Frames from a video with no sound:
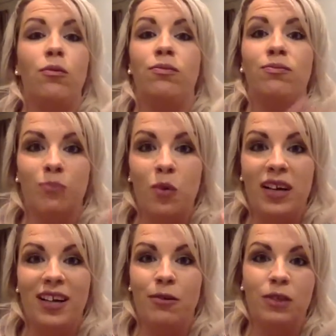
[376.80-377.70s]
want to
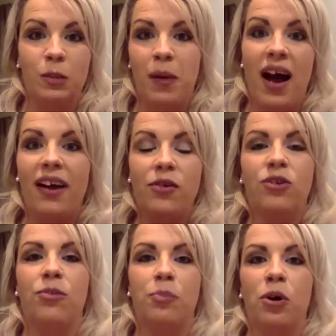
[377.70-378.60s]
go spy on
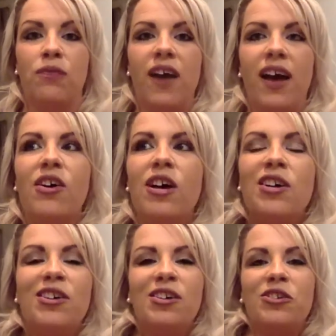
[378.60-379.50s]
your profile,
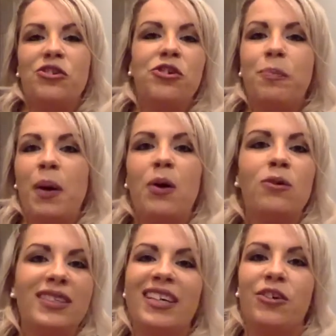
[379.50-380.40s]
you're
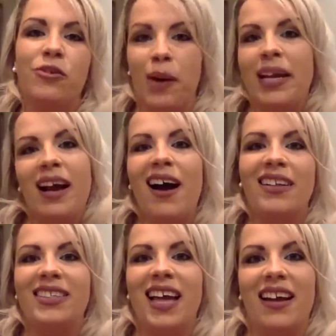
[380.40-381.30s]
posting great
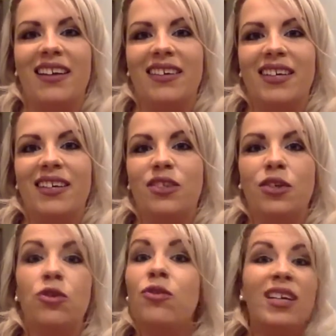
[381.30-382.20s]
content. So
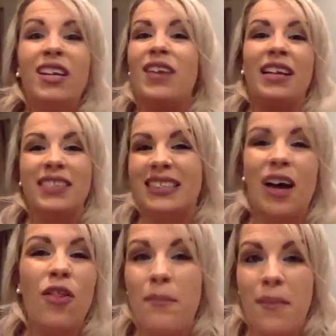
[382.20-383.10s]
you didn't even have to
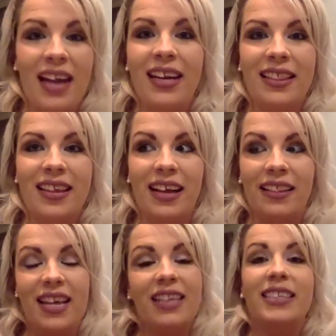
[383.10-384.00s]
sell them anything.
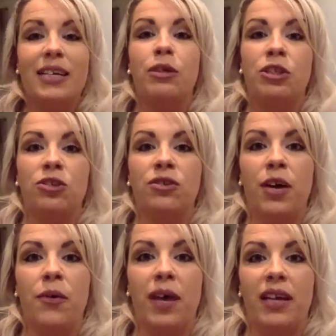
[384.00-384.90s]
They see what you're
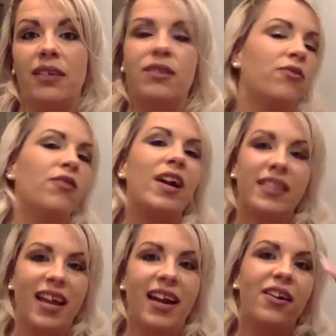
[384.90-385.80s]
doing. So right
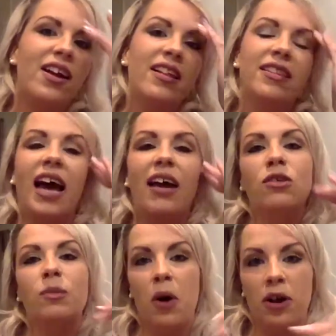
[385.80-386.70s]
there, that'll
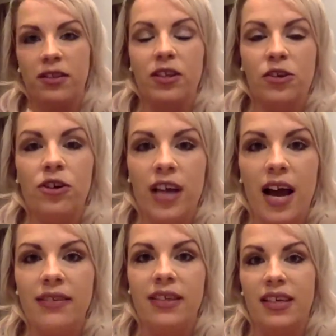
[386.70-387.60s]
spark the
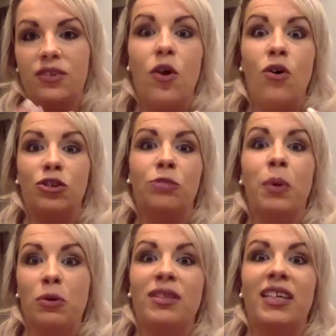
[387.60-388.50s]
curiosity as long as you're
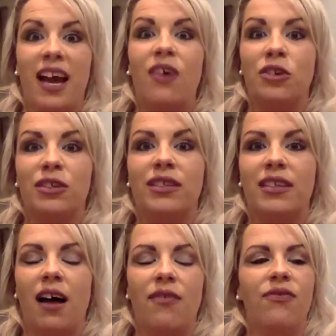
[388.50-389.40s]
posting out good
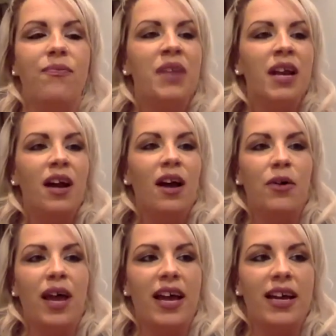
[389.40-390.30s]
stuff.
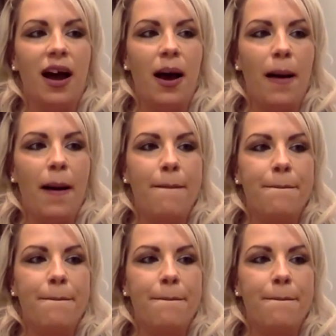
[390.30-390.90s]
Okay. And